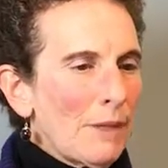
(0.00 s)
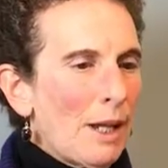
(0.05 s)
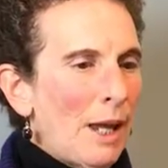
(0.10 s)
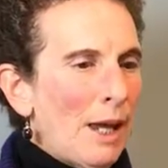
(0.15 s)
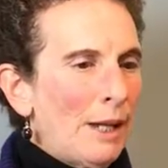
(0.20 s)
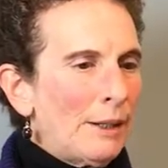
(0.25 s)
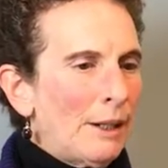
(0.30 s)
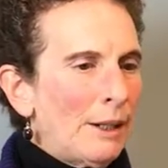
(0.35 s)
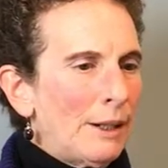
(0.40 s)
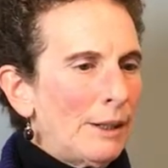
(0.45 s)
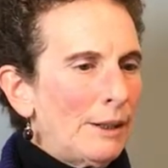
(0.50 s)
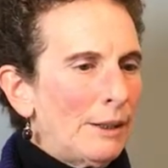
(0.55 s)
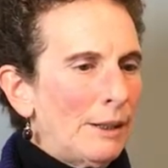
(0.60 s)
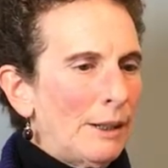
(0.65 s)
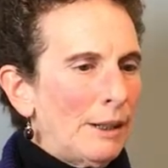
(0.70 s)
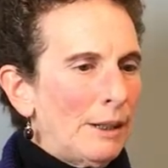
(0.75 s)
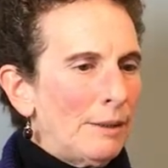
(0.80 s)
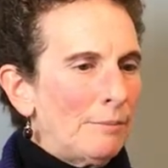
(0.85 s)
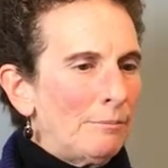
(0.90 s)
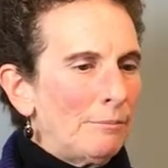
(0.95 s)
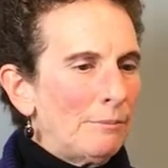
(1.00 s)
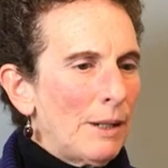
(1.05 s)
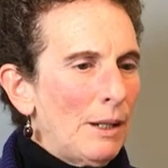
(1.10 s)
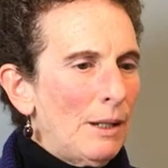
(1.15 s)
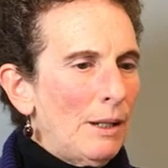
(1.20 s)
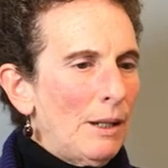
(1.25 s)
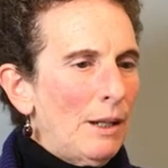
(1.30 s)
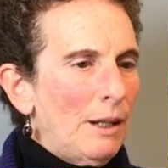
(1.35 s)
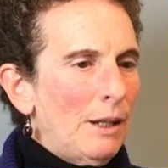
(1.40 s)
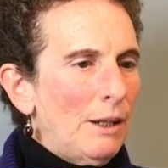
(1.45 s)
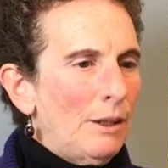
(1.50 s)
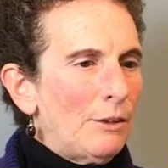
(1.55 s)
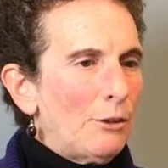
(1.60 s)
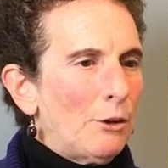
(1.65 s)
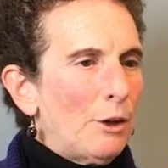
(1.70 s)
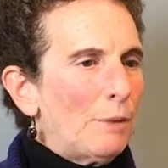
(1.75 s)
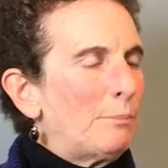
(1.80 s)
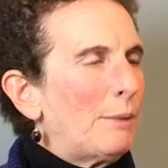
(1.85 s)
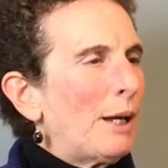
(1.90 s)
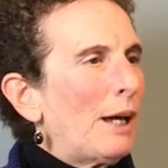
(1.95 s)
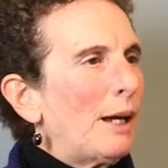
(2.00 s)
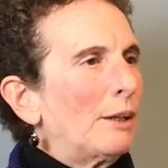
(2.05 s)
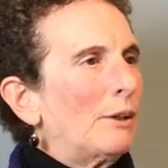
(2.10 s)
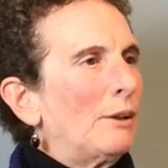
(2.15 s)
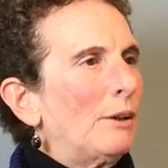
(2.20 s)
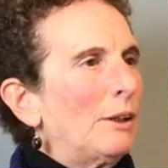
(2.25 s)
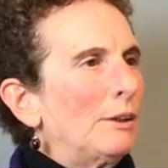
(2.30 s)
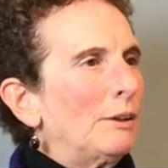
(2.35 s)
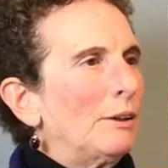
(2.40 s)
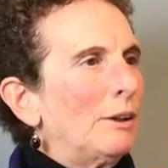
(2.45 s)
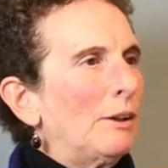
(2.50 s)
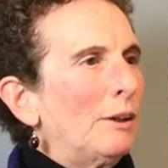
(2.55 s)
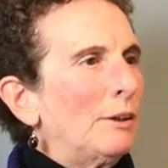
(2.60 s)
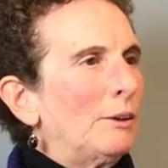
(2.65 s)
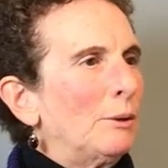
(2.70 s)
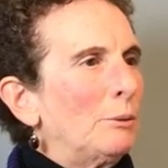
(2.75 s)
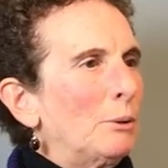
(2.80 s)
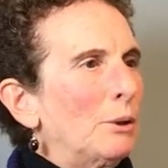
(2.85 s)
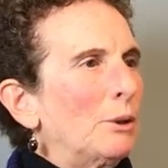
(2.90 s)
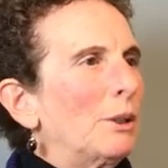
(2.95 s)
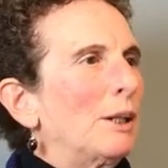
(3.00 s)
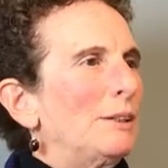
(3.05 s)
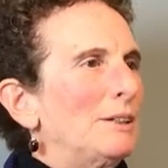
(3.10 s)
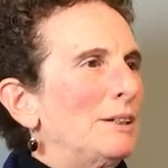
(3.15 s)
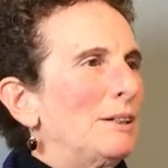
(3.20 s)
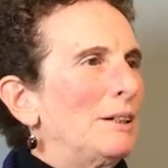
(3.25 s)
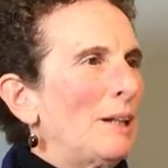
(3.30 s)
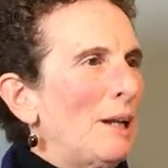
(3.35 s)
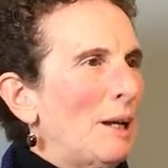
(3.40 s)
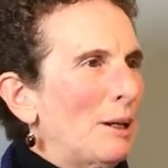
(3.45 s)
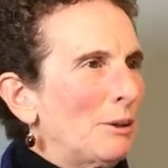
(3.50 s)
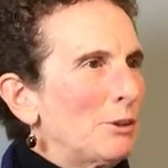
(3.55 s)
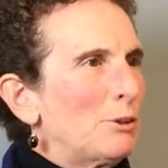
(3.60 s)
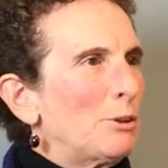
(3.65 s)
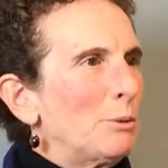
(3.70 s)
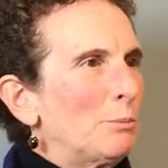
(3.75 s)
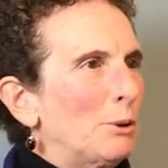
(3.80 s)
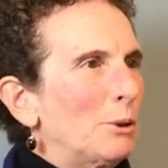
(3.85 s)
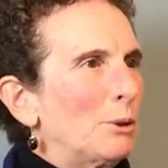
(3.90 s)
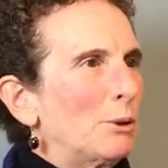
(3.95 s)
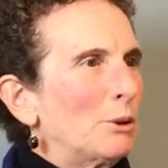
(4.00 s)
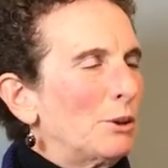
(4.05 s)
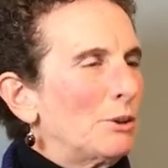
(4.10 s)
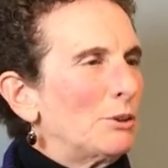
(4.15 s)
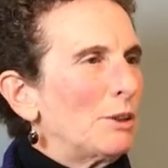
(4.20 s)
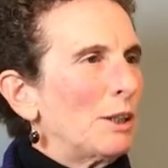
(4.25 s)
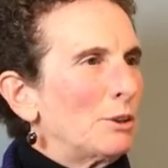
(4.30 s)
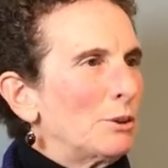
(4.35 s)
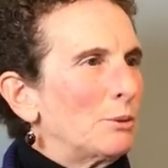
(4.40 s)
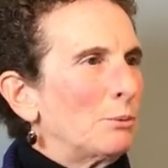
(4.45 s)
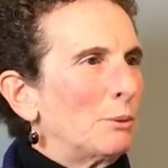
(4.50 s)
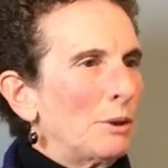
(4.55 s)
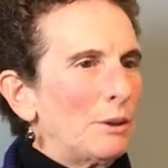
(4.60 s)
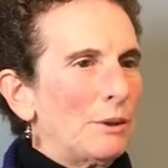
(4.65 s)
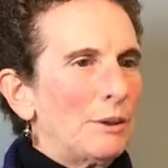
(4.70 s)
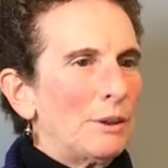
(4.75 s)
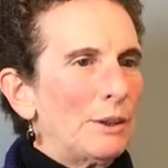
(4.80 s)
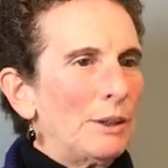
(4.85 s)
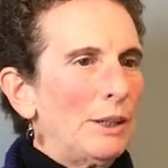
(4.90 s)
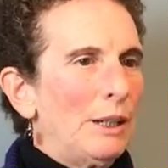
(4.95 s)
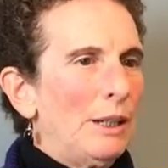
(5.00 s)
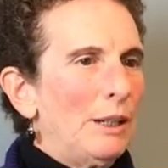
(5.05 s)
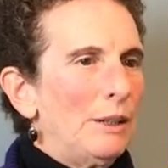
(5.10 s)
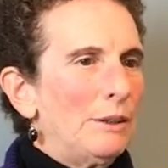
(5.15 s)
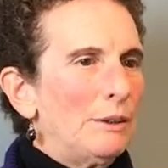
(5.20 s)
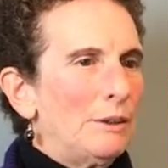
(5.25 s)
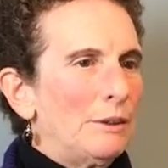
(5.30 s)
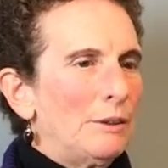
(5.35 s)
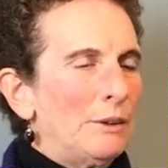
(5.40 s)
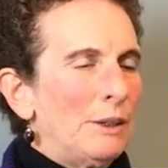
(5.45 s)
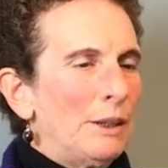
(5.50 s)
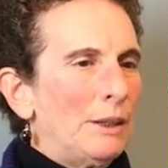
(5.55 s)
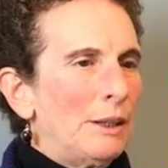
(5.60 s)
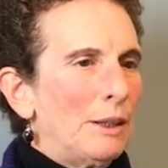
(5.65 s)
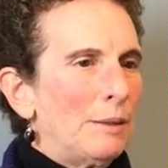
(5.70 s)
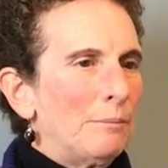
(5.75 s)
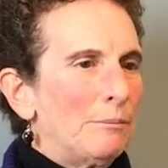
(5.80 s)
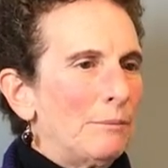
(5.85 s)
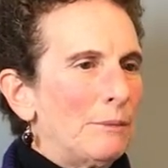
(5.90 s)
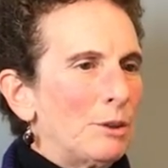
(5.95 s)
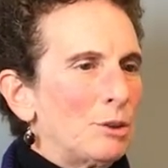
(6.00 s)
And I thought back on the work I did in Harrisonburg, because that's one of the